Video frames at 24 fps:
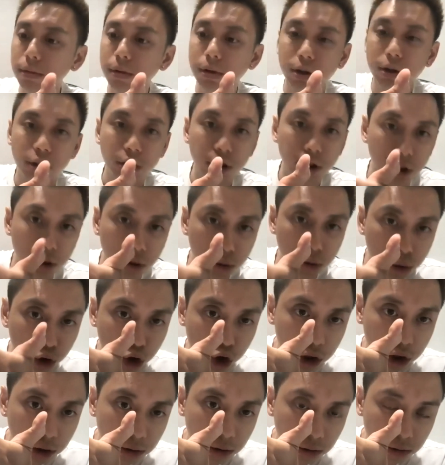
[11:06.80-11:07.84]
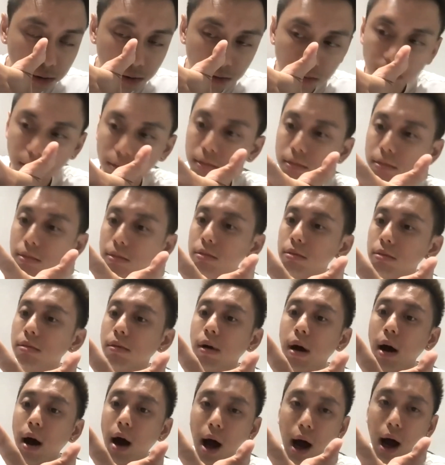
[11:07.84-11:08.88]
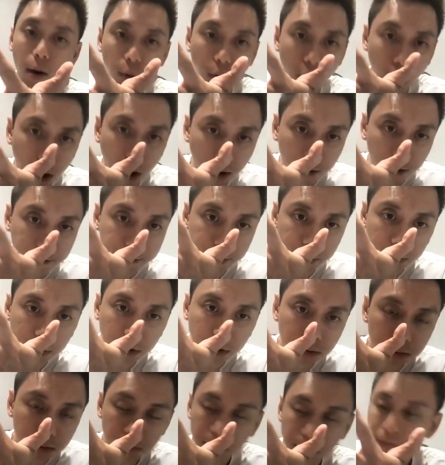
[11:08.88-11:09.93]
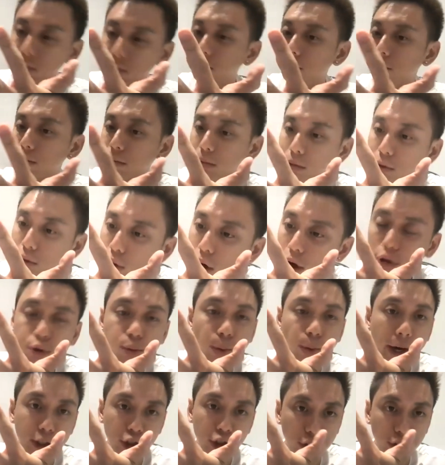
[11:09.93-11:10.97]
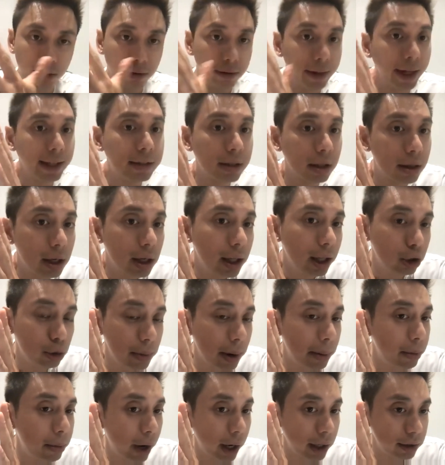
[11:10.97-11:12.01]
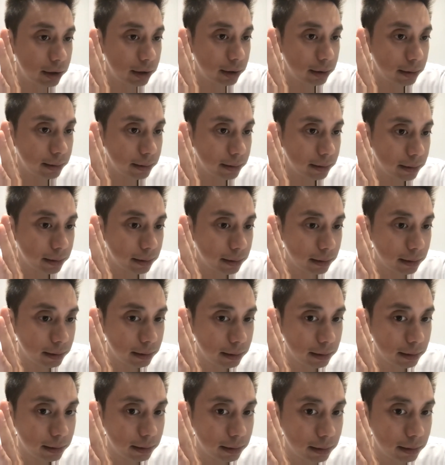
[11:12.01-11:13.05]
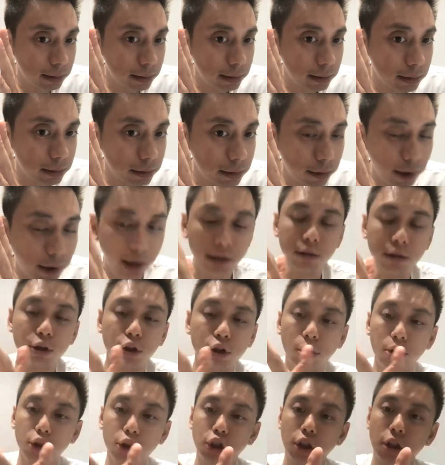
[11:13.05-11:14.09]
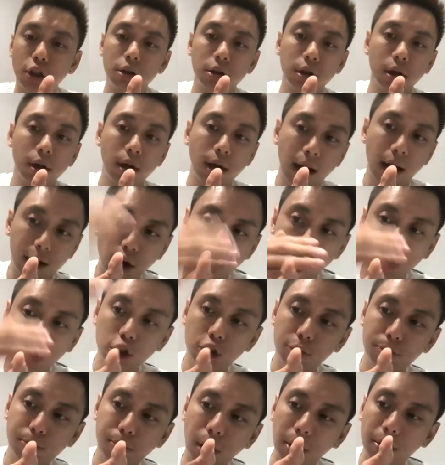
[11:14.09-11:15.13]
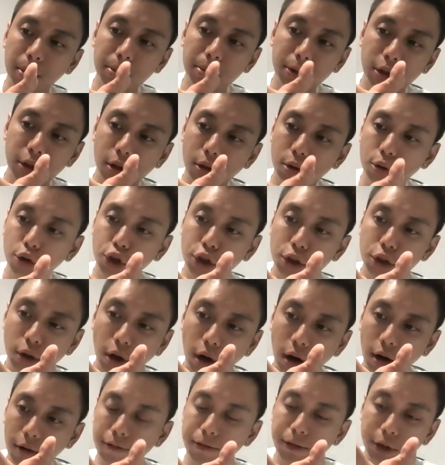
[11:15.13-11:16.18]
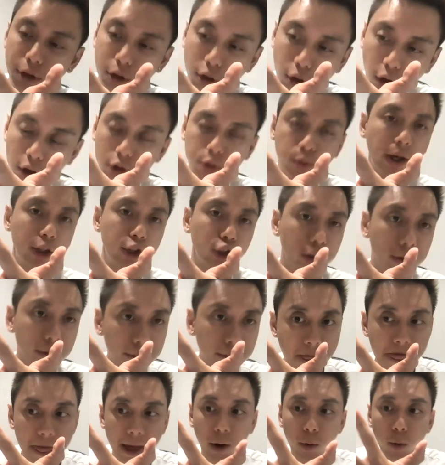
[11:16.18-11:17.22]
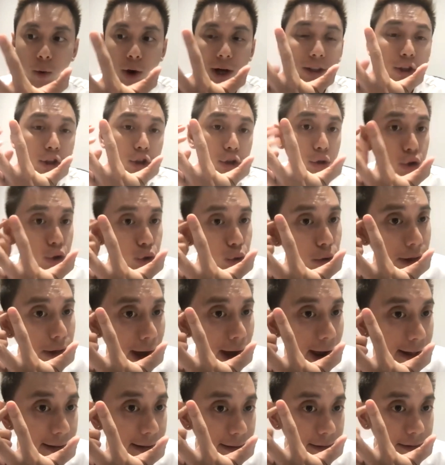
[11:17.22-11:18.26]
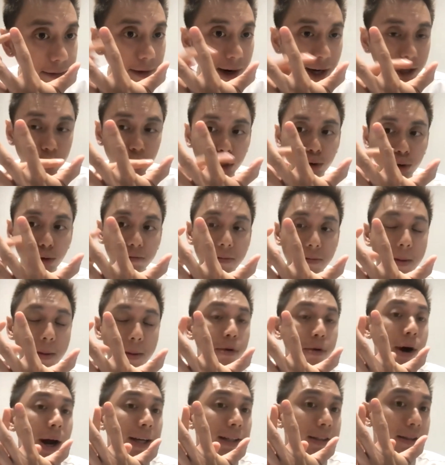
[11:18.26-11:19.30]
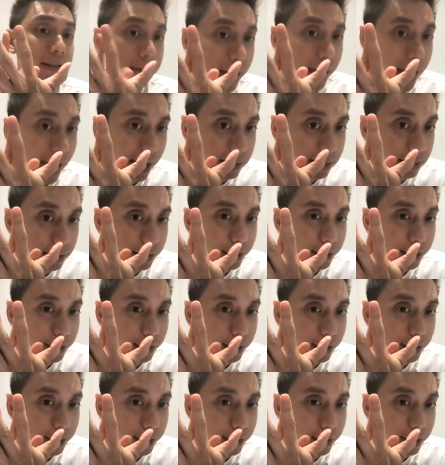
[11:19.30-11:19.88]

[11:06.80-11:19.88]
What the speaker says: solution, our offer, call to action. That's the thing that you memorize, right? So it's just acknowledge, problem, solution, offer, call to action. Now, once you do that, right, you've memorized that,